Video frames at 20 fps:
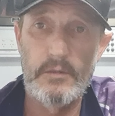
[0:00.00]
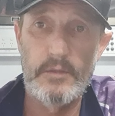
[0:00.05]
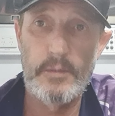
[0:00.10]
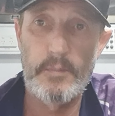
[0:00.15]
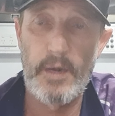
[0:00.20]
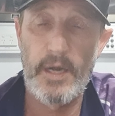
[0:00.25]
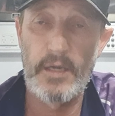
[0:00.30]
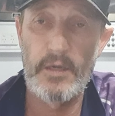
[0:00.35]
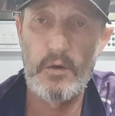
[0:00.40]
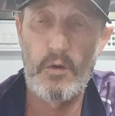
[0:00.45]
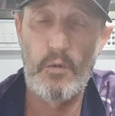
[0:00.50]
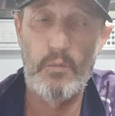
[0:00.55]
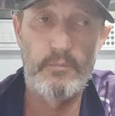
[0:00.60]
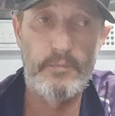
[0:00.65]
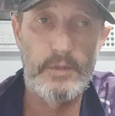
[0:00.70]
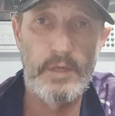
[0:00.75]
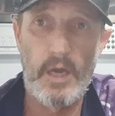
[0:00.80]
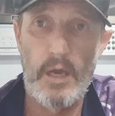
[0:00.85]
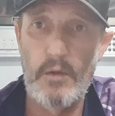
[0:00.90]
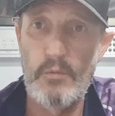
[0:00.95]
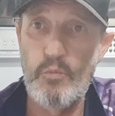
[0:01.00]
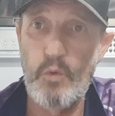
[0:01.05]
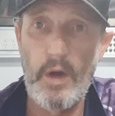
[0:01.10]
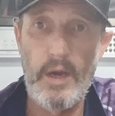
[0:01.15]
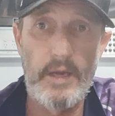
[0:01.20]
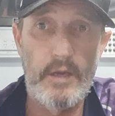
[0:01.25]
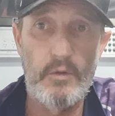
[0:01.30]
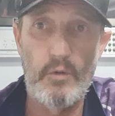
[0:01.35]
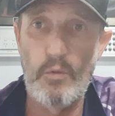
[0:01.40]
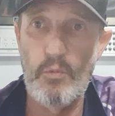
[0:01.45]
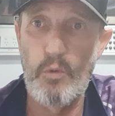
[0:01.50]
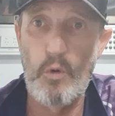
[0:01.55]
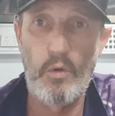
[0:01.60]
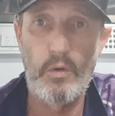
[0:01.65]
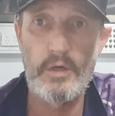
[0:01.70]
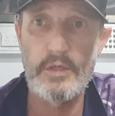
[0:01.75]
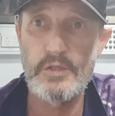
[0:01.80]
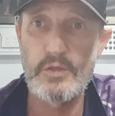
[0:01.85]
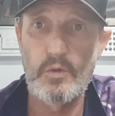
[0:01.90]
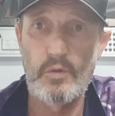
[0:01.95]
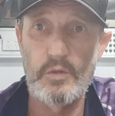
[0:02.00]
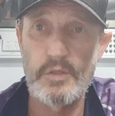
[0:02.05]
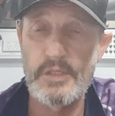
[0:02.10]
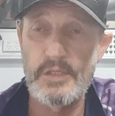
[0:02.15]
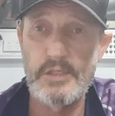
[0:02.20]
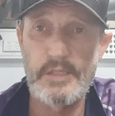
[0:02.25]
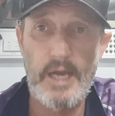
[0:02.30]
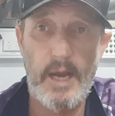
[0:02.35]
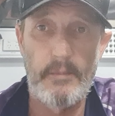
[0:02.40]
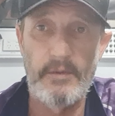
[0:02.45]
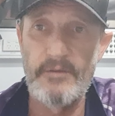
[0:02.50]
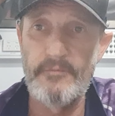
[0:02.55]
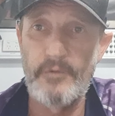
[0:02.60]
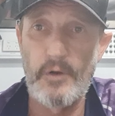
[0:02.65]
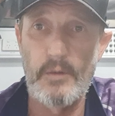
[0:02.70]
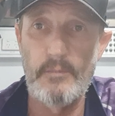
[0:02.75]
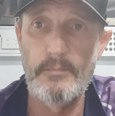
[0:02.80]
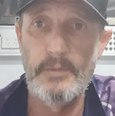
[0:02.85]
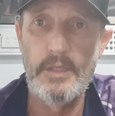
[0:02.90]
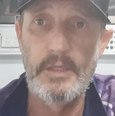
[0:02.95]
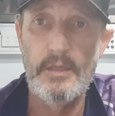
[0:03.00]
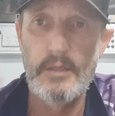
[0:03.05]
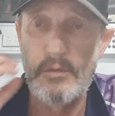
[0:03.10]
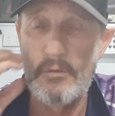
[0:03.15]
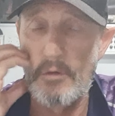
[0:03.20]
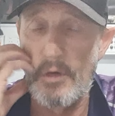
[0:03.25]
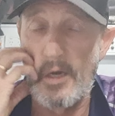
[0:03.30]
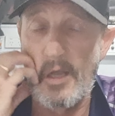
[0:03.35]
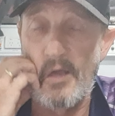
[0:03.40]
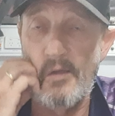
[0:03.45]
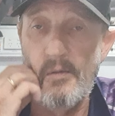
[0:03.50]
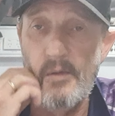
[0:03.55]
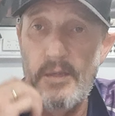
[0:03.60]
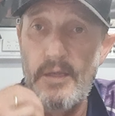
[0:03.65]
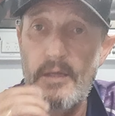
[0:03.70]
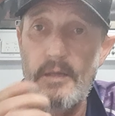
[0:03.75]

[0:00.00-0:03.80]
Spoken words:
Depending on where your water source is coming from, right?